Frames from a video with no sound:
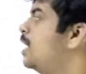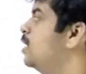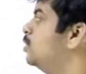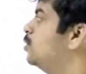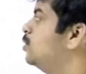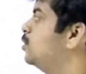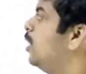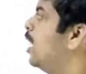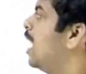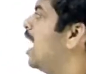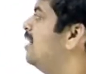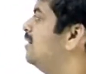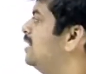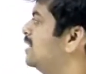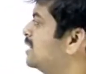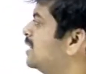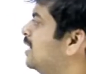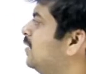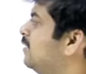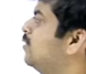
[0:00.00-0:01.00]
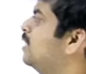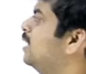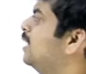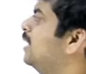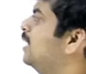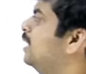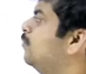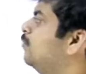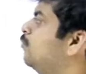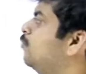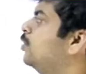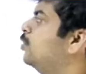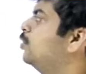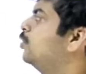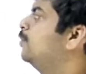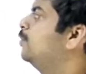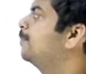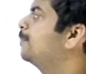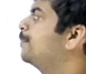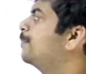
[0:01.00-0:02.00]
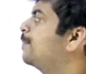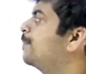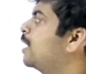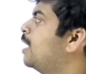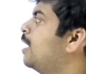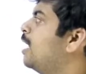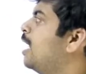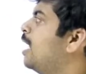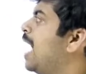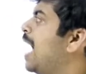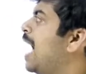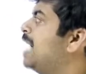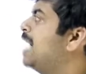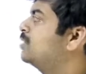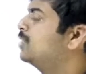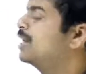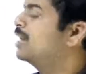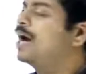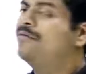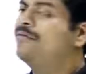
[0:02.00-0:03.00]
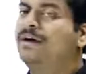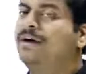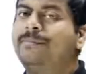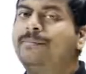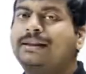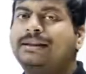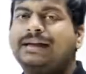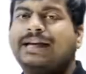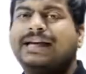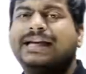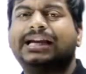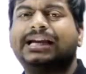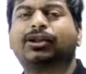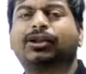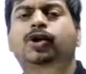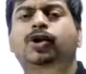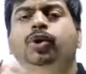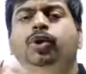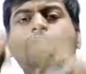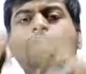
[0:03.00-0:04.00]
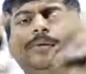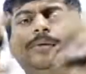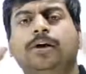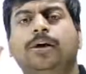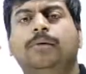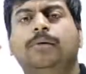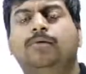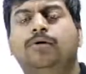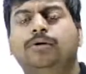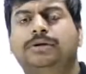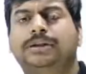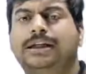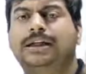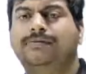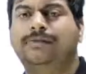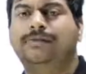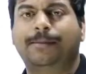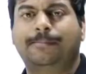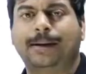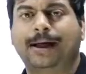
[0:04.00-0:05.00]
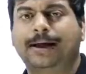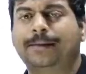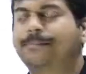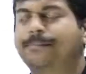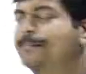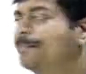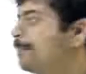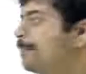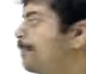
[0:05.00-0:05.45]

So I'll just give you the hint what to do. As we have 1 by 3, again, cubing on both sides will apply.